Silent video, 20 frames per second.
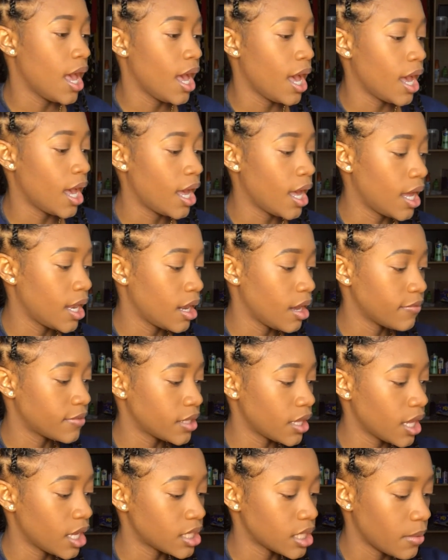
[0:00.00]
And after
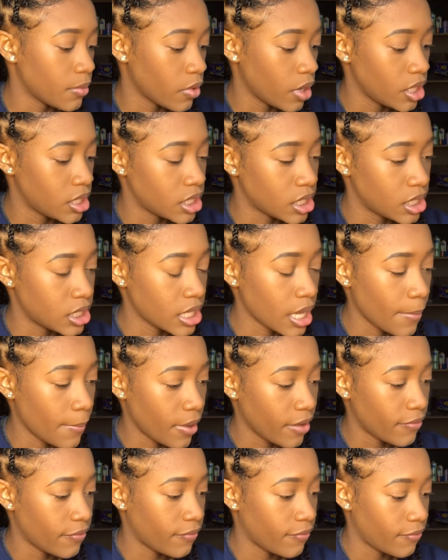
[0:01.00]
that, I'm going to set
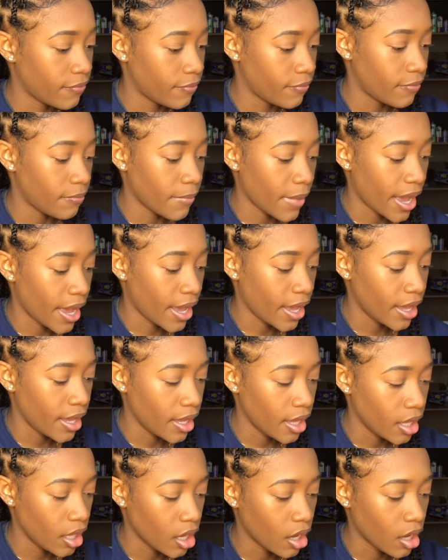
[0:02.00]
my